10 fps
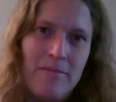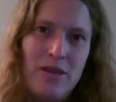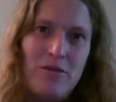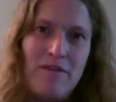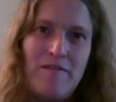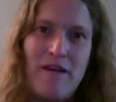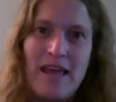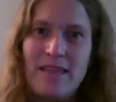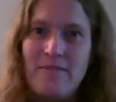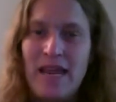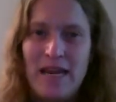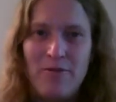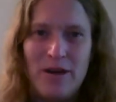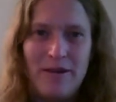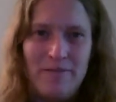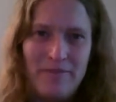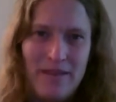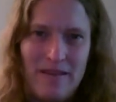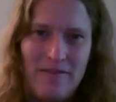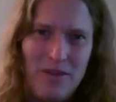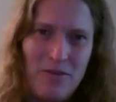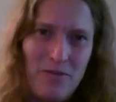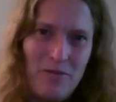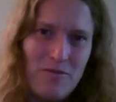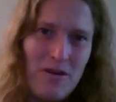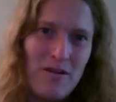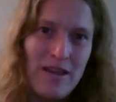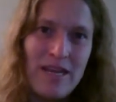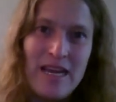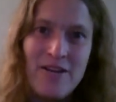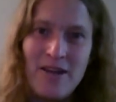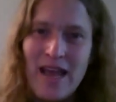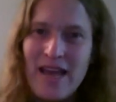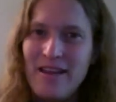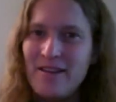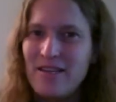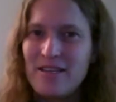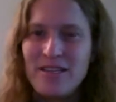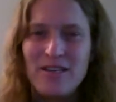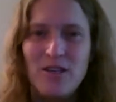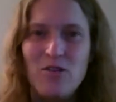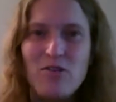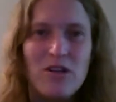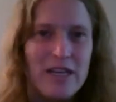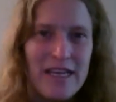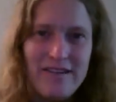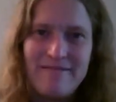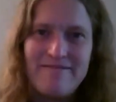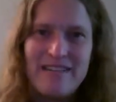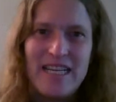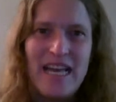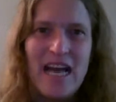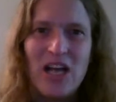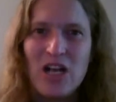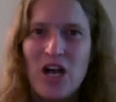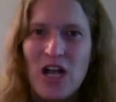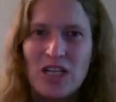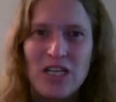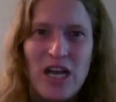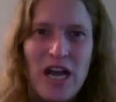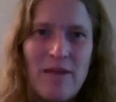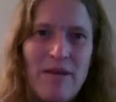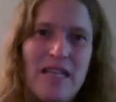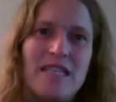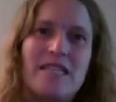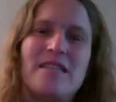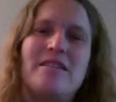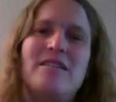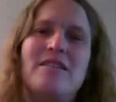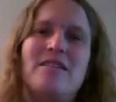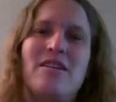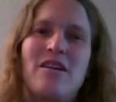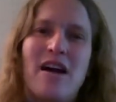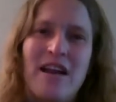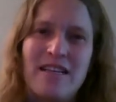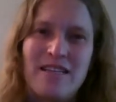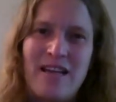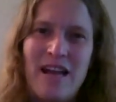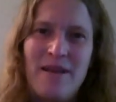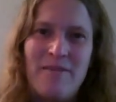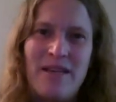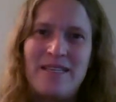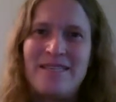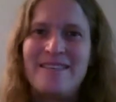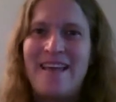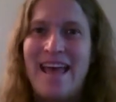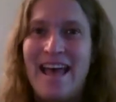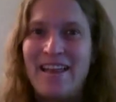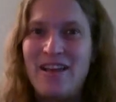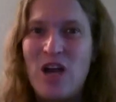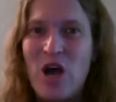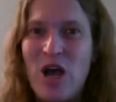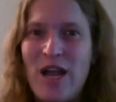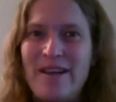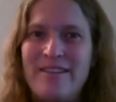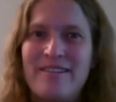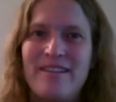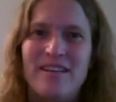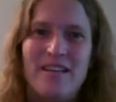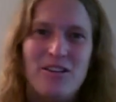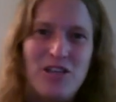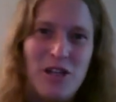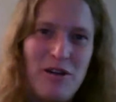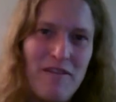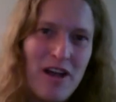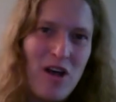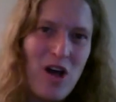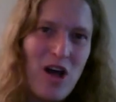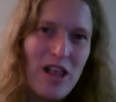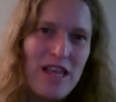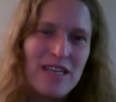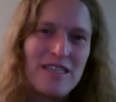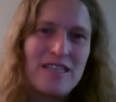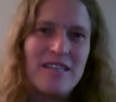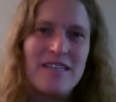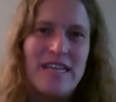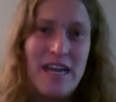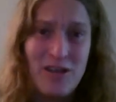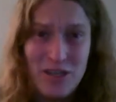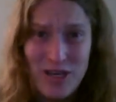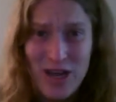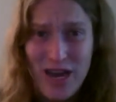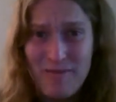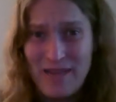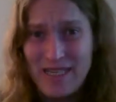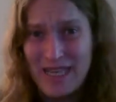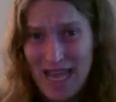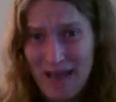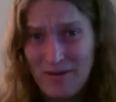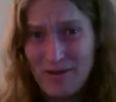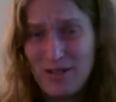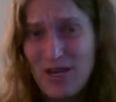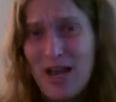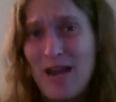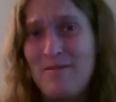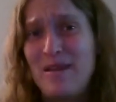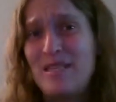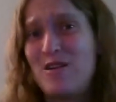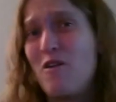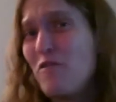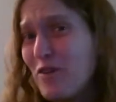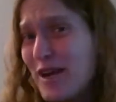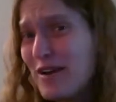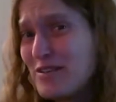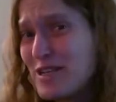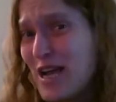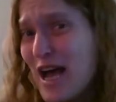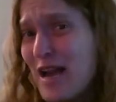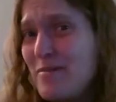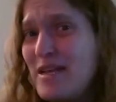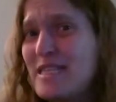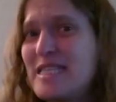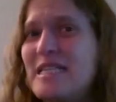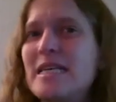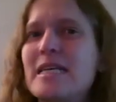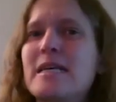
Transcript: you can find them anywhere. If you are on the internet, you can just Google it. Alcoholics Anonymous, Narcotics Anonymous, Al-Anon, Adult Children of Alcoholics, Debtors Anonymous, Gamblers Anonymous, Overeaters Anonymous.